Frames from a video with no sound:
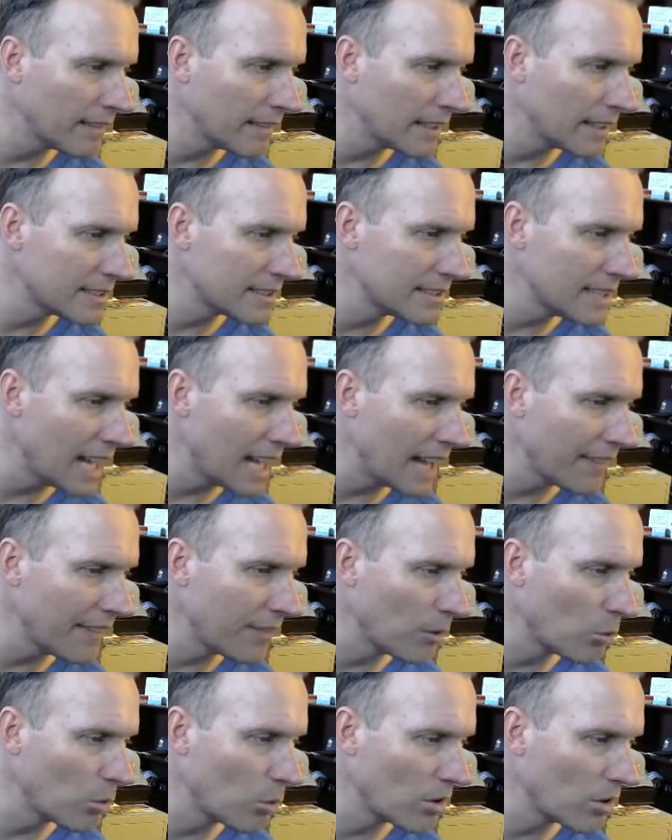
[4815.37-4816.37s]
That's not the
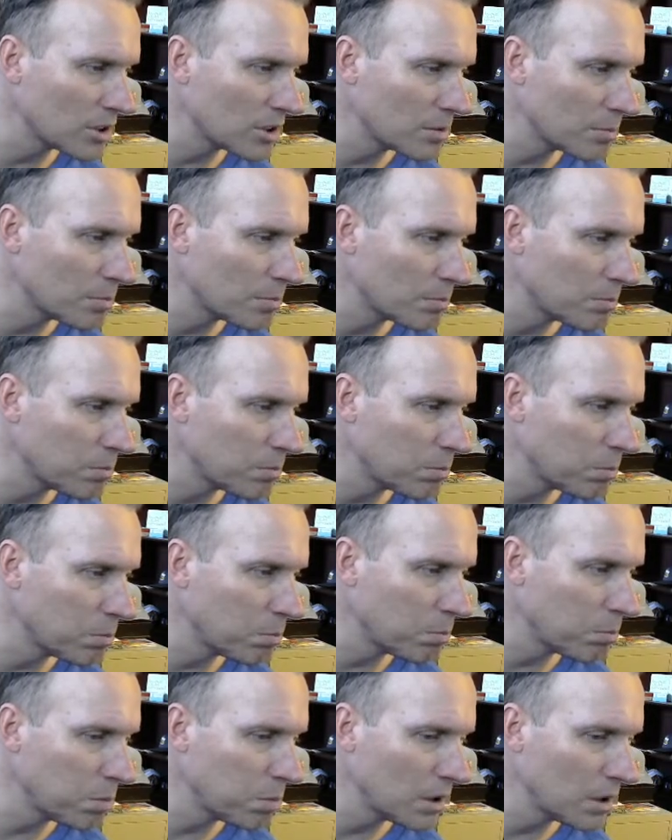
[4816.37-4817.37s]
worst
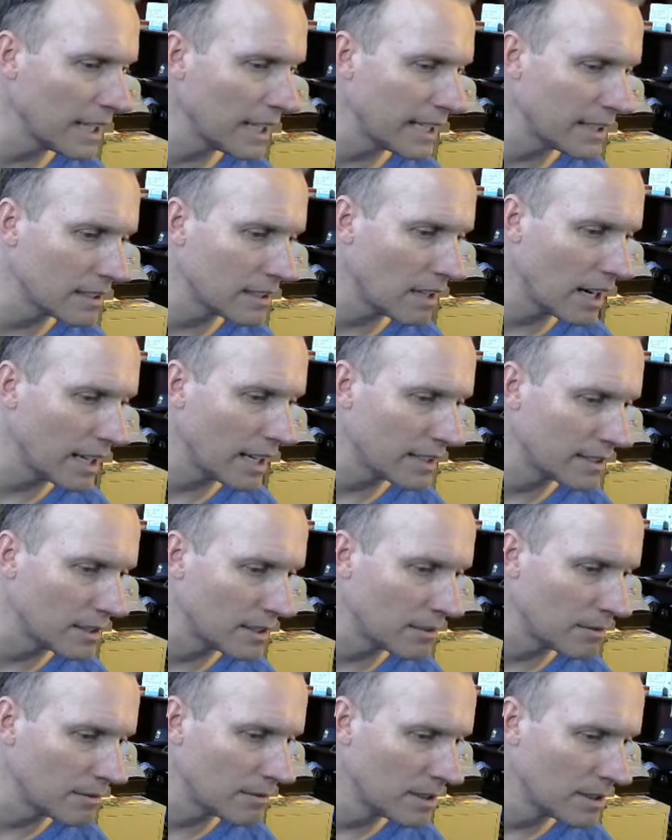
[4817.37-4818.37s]
place. All right, so
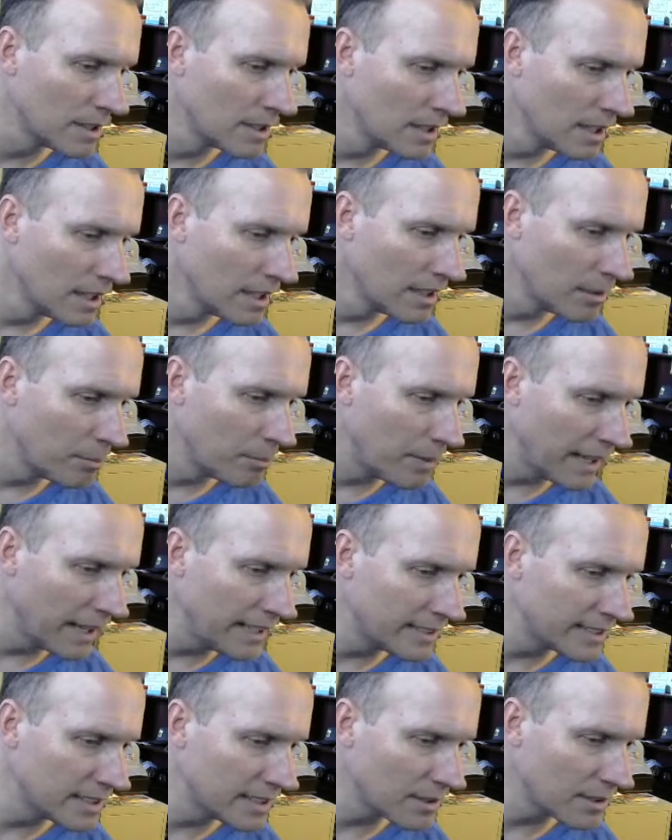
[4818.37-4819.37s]
the
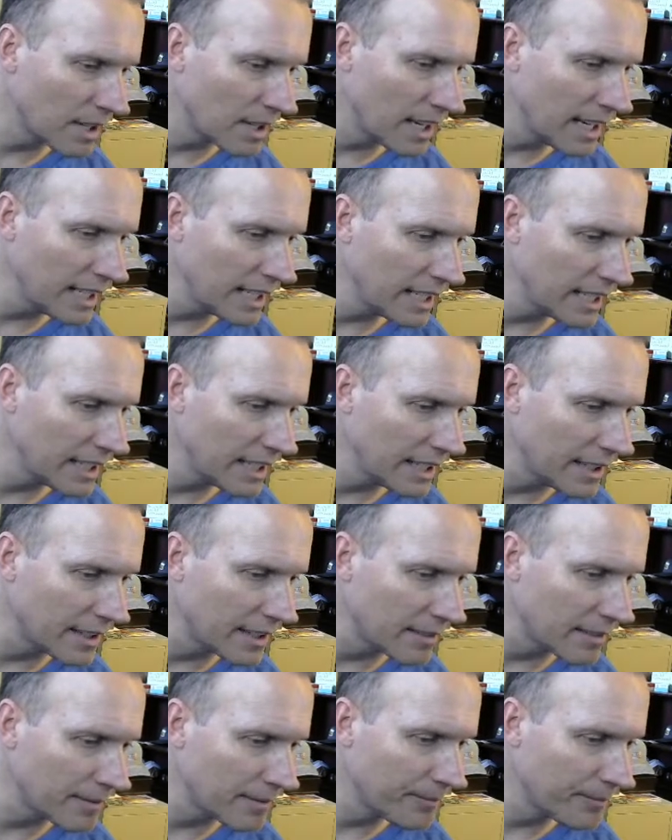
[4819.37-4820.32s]
base is right here.